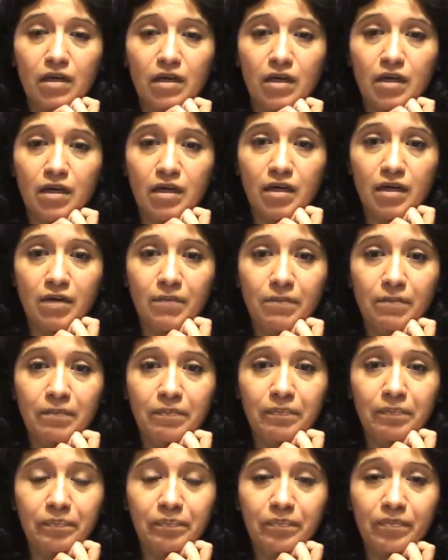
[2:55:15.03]

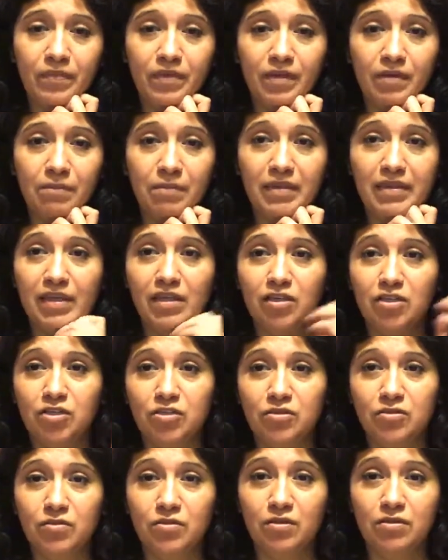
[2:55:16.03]
But thank you
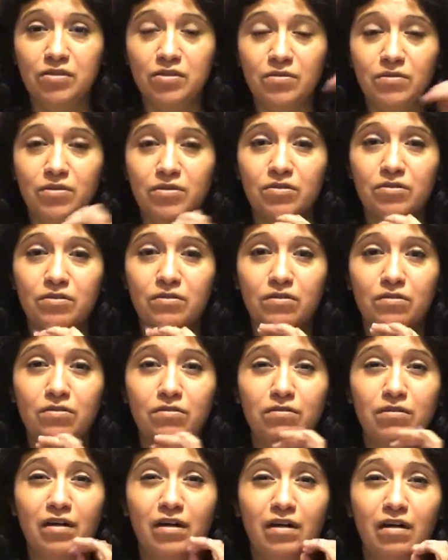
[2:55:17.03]
to those of you
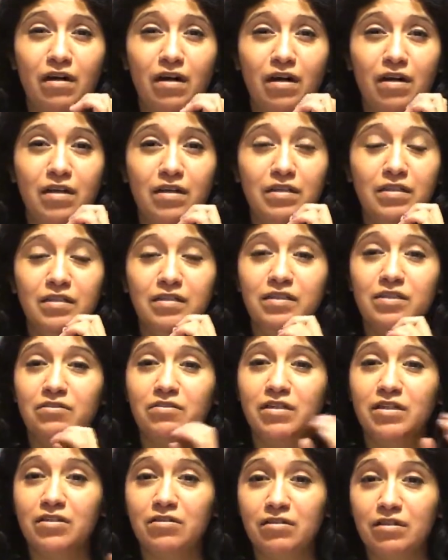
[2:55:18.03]
who are still
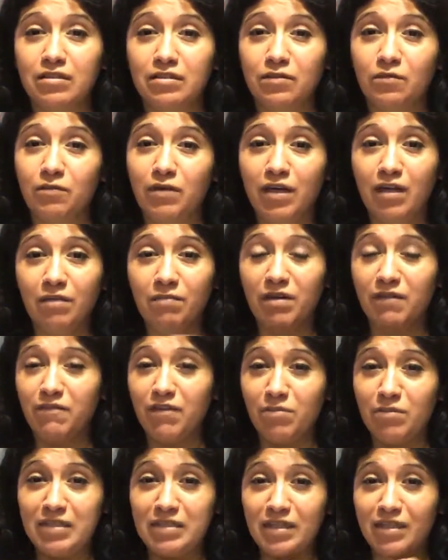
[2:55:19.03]
in here as well. But if you
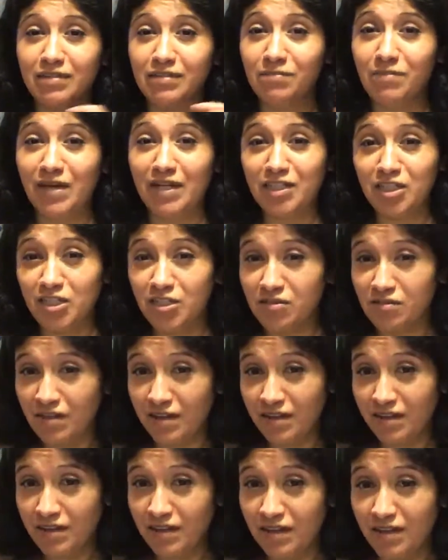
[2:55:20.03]
want me to say goodbye to you, you
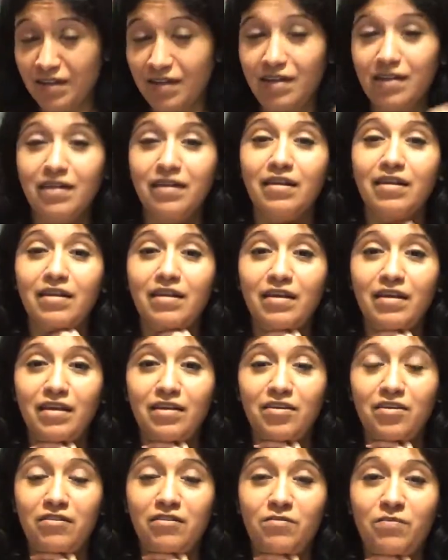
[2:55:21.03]
gotta get in
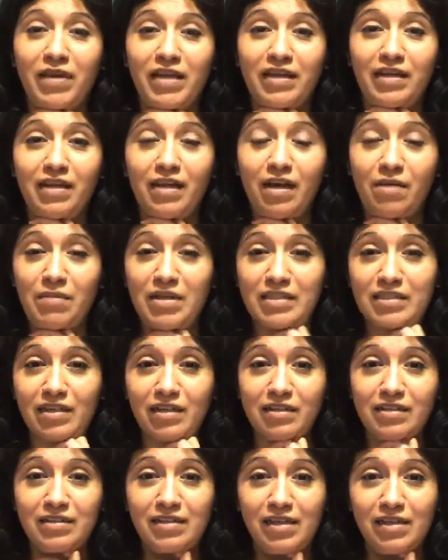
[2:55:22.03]
your goodbye comments so I
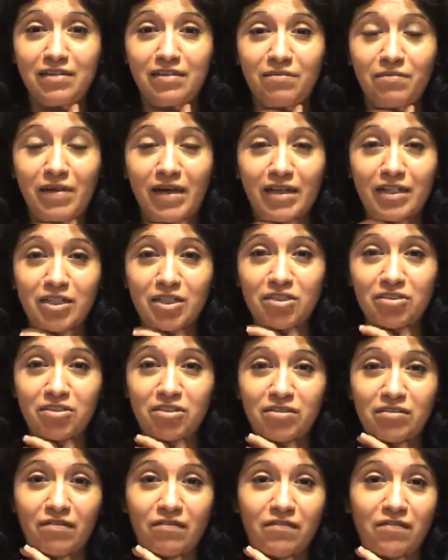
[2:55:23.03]
can say goodbye to
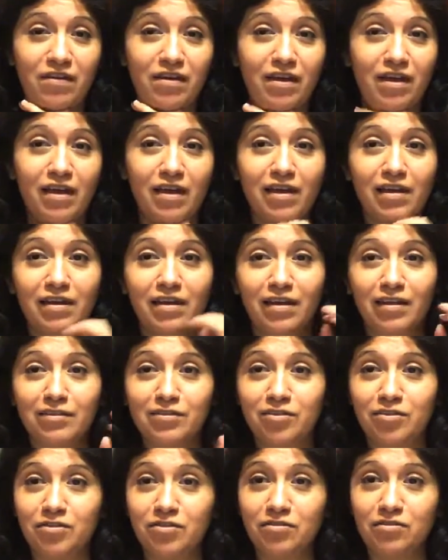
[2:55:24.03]
you. If not
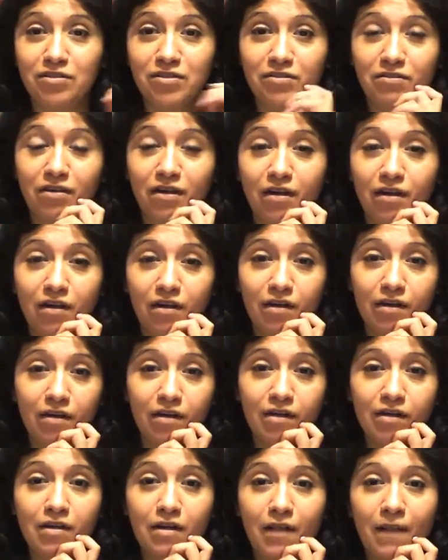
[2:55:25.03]
sure who you
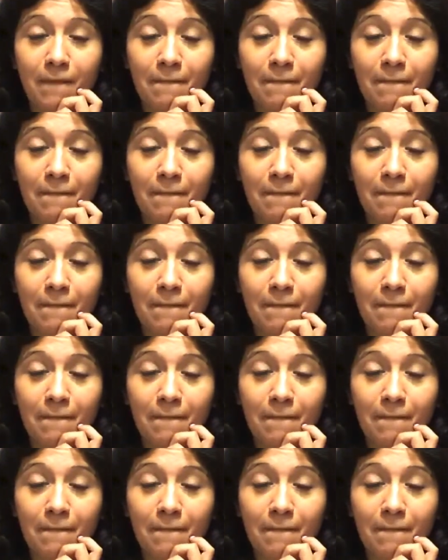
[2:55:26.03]
are.